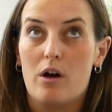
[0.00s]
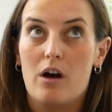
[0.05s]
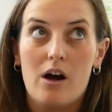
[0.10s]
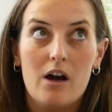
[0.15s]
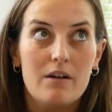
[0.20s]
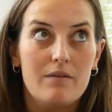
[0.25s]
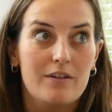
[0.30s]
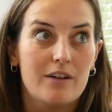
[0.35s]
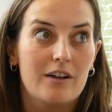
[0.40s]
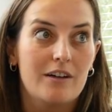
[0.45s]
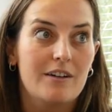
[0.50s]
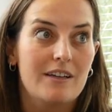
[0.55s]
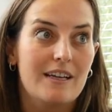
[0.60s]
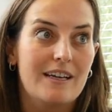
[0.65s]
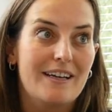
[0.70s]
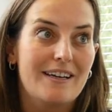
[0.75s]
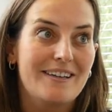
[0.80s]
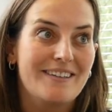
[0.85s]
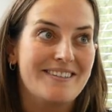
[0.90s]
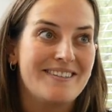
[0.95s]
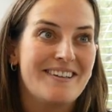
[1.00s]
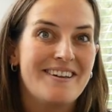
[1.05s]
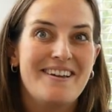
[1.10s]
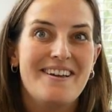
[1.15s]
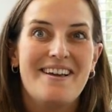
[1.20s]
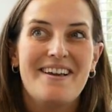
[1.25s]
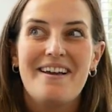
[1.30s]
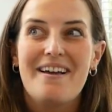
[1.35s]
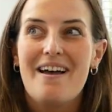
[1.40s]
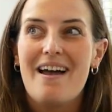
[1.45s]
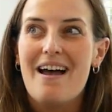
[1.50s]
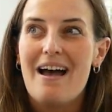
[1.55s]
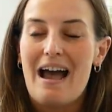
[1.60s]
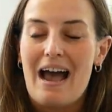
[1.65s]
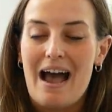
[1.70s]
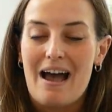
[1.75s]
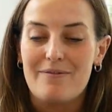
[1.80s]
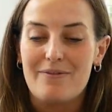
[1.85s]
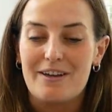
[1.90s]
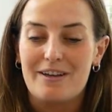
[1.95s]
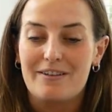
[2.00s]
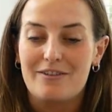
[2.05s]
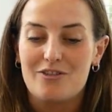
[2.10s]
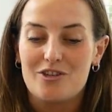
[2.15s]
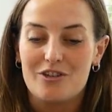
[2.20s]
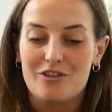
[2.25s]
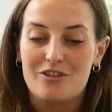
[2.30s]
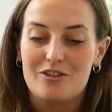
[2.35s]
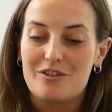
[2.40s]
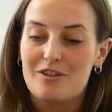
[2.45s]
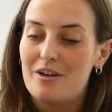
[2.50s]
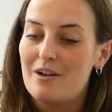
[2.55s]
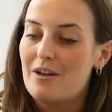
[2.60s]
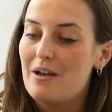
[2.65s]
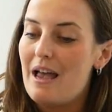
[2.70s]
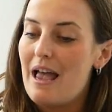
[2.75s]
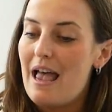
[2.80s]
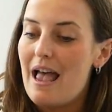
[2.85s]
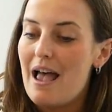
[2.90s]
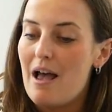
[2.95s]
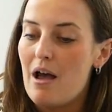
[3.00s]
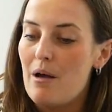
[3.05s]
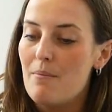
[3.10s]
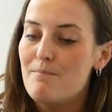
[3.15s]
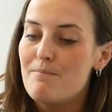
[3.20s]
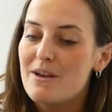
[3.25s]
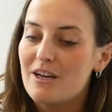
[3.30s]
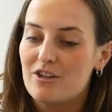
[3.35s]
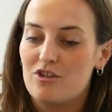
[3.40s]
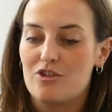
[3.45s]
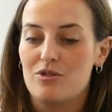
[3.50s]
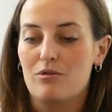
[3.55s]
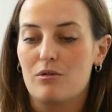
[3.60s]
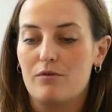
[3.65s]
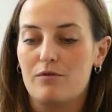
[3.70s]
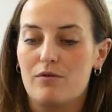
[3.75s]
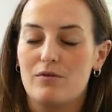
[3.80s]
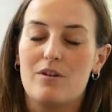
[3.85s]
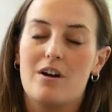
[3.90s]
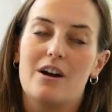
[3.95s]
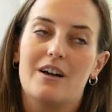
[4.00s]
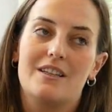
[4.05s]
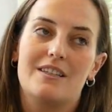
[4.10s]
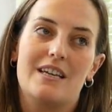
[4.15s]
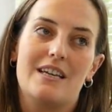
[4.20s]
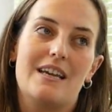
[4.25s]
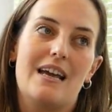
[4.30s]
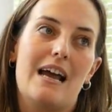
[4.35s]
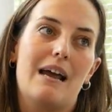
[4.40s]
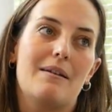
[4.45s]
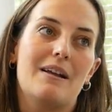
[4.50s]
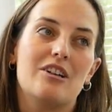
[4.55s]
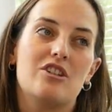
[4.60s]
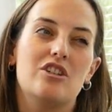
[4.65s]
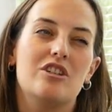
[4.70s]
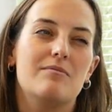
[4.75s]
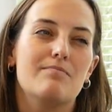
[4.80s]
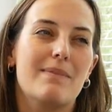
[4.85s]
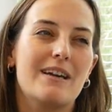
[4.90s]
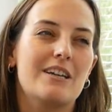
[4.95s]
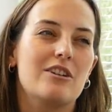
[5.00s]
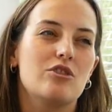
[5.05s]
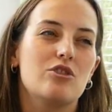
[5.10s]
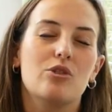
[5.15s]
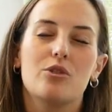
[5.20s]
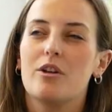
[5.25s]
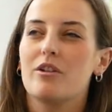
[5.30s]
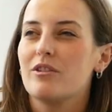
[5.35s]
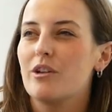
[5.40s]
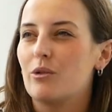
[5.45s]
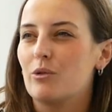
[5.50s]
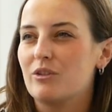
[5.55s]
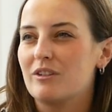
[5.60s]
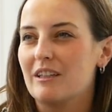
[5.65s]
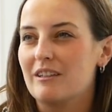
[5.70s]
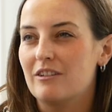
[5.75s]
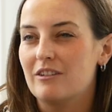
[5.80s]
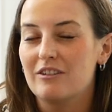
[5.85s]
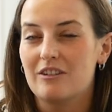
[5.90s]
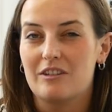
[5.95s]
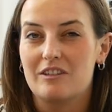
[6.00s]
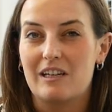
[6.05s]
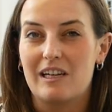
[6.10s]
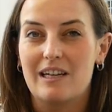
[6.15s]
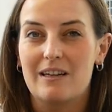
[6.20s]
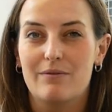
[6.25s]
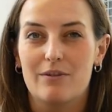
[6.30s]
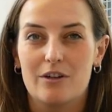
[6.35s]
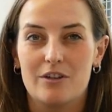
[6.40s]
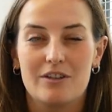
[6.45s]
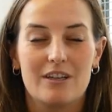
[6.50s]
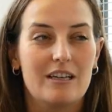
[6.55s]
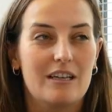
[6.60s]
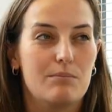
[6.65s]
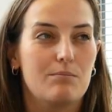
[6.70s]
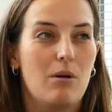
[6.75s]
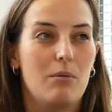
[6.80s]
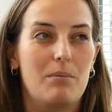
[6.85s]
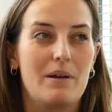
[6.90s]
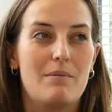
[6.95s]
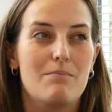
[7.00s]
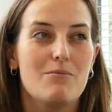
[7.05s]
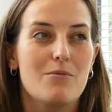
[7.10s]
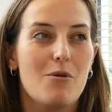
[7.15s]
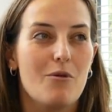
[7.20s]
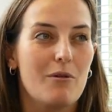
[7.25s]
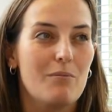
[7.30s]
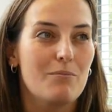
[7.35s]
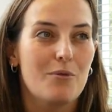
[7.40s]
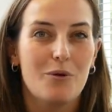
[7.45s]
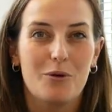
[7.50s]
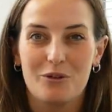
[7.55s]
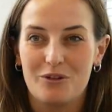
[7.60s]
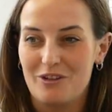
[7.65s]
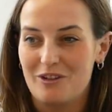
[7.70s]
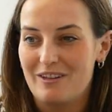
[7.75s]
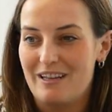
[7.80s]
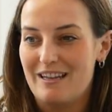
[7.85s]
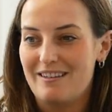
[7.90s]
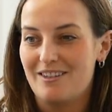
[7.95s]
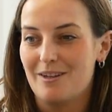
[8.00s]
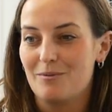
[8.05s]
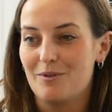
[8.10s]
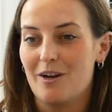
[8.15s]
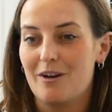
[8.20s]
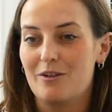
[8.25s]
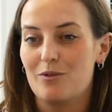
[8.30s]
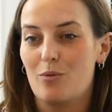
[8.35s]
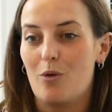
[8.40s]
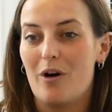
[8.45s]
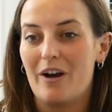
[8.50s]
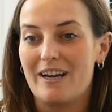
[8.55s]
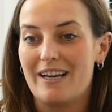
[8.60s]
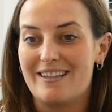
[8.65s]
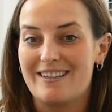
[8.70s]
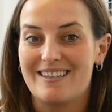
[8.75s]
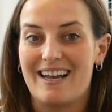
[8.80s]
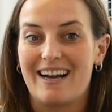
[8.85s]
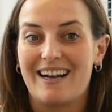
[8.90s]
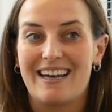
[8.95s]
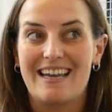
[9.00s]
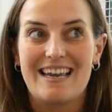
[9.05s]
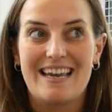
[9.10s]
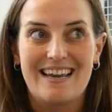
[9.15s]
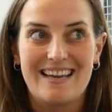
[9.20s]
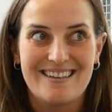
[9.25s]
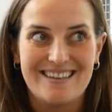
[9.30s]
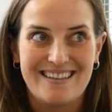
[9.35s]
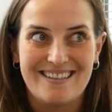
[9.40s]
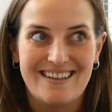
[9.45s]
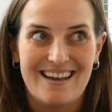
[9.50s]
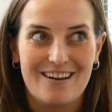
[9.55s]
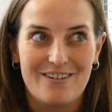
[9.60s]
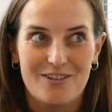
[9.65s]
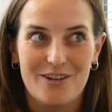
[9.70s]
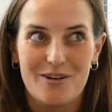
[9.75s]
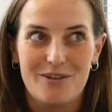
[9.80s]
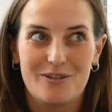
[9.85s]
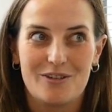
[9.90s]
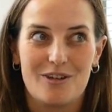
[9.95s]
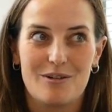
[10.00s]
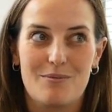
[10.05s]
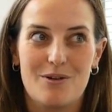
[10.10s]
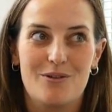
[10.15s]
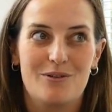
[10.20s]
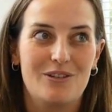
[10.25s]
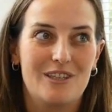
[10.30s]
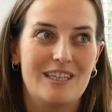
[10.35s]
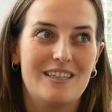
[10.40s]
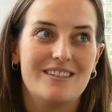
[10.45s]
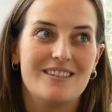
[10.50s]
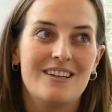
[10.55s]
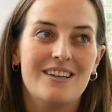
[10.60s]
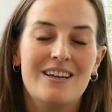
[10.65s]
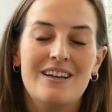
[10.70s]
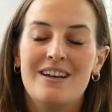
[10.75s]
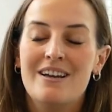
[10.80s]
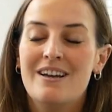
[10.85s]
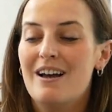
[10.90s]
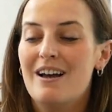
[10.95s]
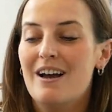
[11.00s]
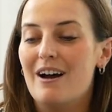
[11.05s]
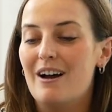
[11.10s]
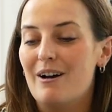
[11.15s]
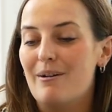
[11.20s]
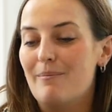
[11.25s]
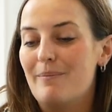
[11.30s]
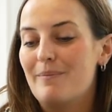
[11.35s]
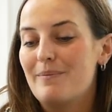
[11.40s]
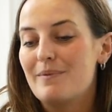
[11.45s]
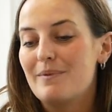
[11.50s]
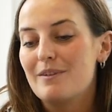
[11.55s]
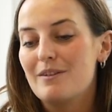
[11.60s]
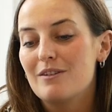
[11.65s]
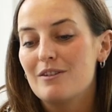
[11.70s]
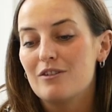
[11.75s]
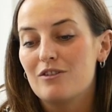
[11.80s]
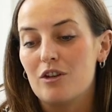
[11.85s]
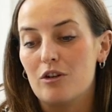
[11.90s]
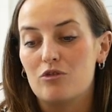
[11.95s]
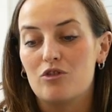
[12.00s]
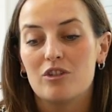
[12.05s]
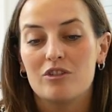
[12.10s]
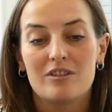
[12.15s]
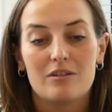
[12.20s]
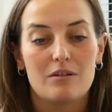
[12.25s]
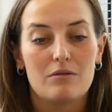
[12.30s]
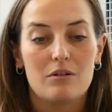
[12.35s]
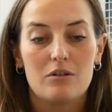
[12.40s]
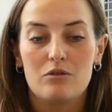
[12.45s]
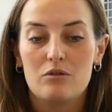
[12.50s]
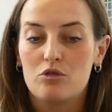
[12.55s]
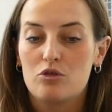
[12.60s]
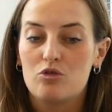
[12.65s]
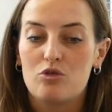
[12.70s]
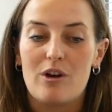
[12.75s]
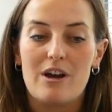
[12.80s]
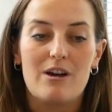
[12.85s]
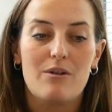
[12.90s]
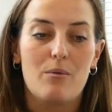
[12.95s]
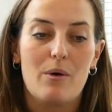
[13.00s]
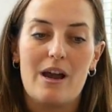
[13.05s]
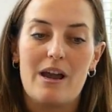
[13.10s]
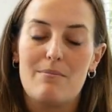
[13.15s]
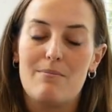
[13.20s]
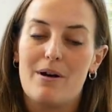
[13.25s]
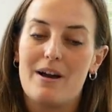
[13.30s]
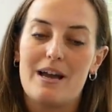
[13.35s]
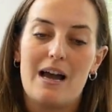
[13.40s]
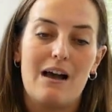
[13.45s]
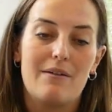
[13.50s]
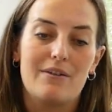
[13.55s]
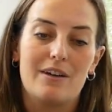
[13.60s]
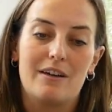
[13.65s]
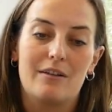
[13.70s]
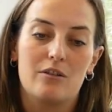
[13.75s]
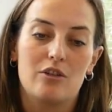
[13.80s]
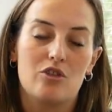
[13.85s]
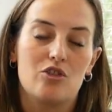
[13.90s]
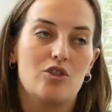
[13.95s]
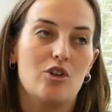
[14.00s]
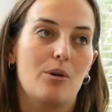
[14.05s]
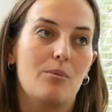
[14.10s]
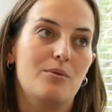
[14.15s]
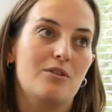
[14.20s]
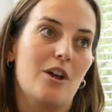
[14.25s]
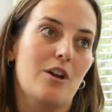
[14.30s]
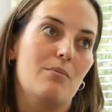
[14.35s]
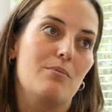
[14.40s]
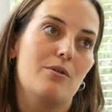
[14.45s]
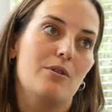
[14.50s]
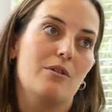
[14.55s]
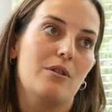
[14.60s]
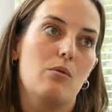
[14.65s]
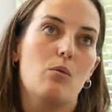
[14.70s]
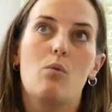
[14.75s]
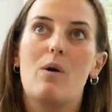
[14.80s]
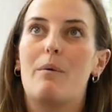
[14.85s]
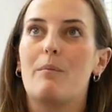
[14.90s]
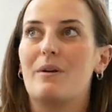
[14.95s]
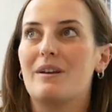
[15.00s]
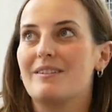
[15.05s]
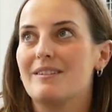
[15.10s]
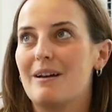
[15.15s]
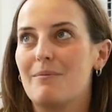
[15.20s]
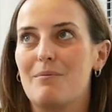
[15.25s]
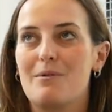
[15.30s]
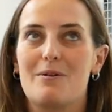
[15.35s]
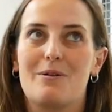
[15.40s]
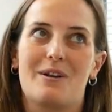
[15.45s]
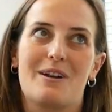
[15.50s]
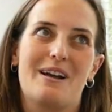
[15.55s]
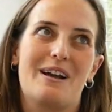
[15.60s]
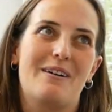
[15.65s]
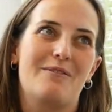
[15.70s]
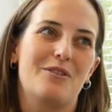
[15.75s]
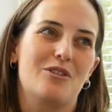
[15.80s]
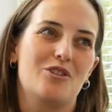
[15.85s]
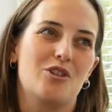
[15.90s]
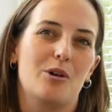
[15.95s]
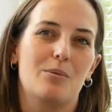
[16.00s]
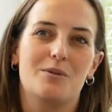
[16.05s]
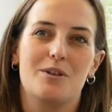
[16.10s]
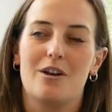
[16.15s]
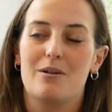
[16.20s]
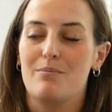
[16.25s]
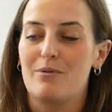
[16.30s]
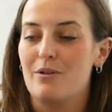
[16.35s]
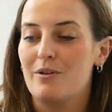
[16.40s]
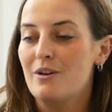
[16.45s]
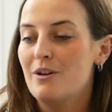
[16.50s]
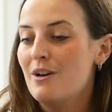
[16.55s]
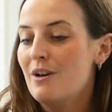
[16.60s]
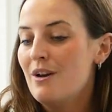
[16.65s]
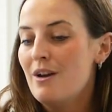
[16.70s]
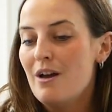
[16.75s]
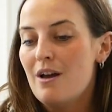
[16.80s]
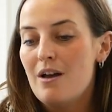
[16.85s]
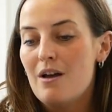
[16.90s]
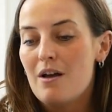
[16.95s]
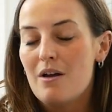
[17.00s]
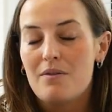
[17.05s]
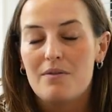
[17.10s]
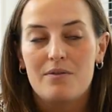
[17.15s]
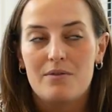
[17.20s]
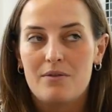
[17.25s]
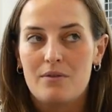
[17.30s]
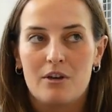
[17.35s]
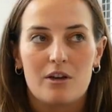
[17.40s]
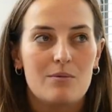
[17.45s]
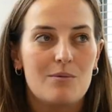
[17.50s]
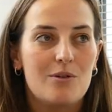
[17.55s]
what I've learned is having just a mixture of variety, and actually making sure those local centres are delivered is probably more important than sometimes what exactly is in those communities. So just straight away, by having the shops open when we said we were going to have the shops open, the